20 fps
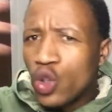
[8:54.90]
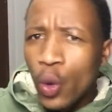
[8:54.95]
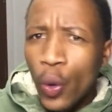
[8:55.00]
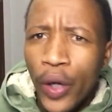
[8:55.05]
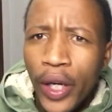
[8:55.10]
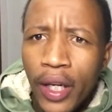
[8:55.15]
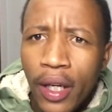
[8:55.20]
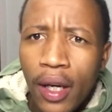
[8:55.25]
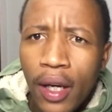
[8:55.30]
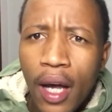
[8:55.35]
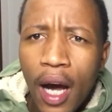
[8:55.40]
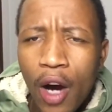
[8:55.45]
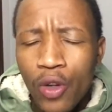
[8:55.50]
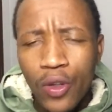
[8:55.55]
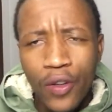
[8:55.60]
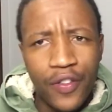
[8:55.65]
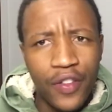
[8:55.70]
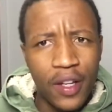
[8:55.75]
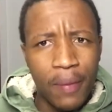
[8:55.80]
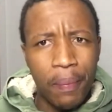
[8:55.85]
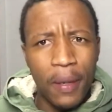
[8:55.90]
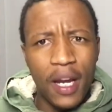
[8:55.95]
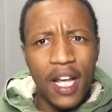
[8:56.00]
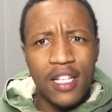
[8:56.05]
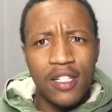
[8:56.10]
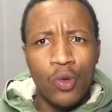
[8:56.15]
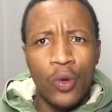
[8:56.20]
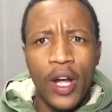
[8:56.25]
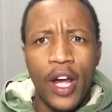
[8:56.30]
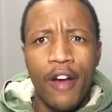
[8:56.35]
win out of the players
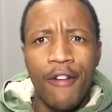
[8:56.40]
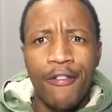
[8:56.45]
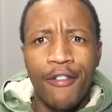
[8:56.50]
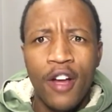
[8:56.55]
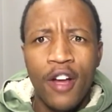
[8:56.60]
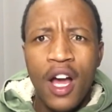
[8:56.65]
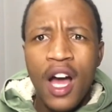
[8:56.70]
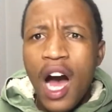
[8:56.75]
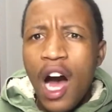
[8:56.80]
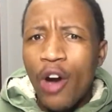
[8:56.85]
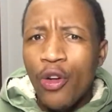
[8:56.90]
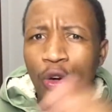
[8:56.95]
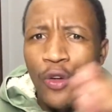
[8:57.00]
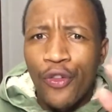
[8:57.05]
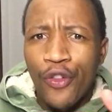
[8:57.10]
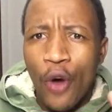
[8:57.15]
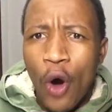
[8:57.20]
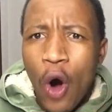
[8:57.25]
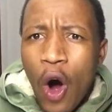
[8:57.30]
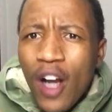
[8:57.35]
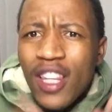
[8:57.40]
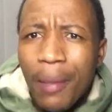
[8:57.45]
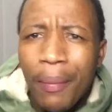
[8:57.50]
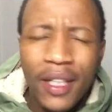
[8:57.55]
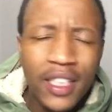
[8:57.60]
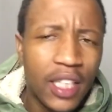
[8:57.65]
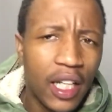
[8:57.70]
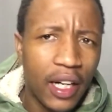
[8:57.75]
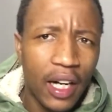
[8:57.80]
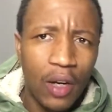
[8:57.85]
we have, out of all the
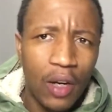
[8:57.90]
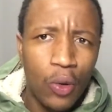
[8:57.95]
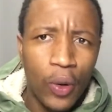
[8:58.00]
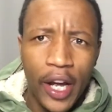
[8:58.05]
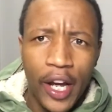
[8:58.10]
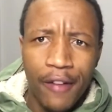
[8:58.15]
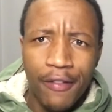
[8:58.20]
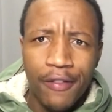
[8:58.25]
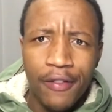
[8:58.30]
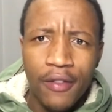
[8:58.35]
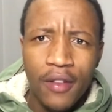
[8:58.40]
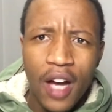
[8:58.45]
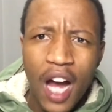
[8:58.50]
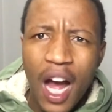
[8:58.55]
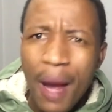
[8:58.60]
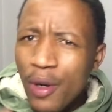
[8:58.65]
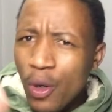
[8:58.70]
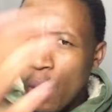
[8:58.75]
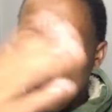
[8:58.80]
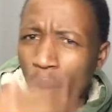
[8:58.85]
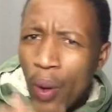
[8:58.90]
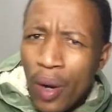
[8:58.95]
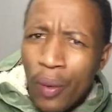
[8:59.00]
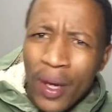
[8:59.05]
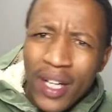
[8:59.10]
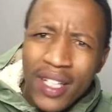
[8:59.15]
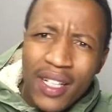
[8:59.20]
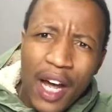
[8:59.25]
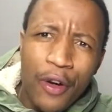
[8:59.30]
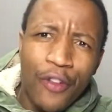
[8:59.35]
material we have. I mean,
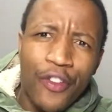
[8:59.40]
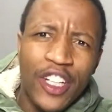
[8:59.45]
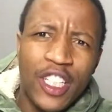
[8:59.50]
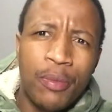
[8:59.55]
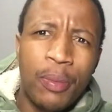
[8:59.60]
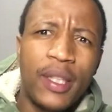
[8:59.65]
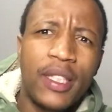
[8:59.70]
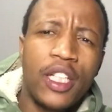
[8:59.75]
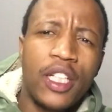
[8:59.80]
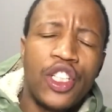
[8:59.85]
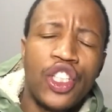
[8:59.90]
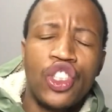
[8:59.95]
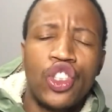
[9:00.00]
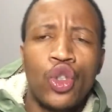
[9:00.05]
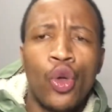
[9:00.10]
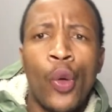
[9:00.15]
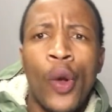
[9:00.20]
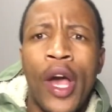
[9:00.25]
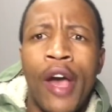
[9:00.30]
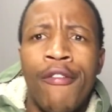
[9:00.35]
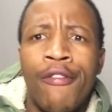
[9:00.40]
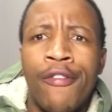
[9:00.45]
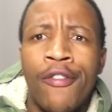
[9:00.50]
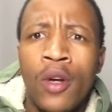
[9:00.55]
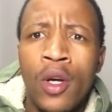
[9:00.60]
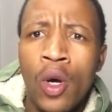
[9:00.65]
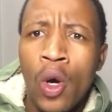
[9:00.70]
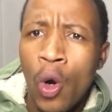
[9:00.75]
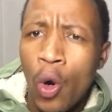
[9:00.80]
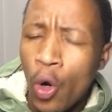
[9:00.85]
what kind of expectations do we have
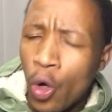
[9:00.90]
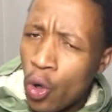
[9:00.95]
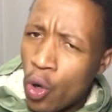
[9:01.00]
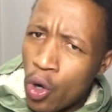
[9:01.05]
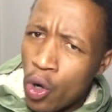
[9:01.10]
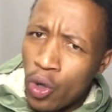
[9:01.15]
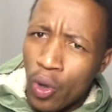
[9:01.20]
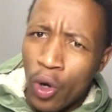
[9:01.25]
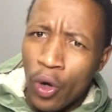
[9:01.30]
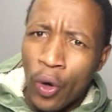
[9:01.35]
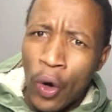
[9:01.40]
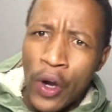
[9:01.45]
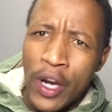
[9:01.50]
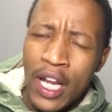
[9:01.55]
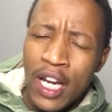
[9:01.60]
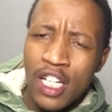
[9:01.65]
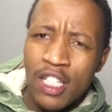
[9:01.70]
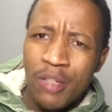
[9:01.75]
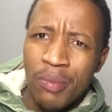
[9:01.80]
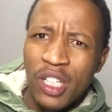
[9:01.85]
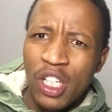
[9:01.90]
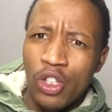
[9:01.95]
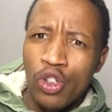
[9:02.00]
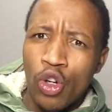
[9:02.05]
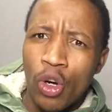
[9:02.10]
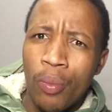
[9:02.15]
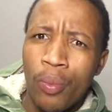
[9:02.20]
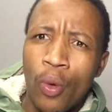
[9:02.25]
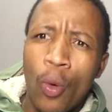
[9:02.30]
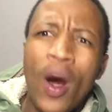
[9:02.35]
on Ernest
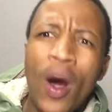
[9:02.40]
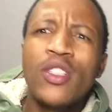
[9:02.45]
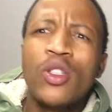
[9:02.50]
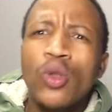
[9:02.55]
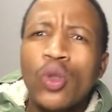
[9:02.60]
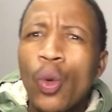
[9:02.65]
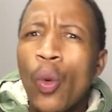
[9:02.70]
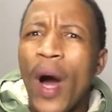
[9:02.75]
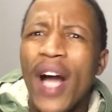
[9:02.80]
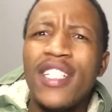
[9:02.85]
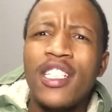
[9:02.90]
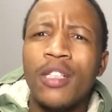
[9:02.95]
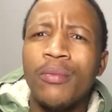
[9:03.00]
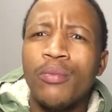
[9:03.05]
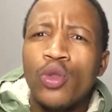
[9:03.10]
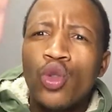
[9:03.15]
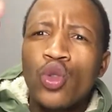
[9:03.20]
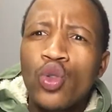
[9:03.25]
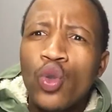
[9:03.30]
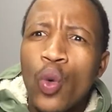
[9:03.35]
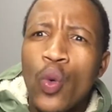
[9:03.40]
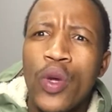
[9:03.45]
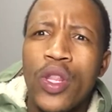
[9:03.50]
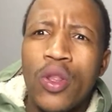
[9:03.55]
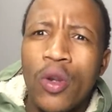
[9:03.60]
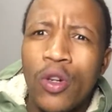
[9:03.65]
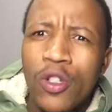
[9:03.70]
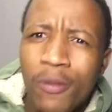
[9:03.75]
Middendorp? What do you want him to do with those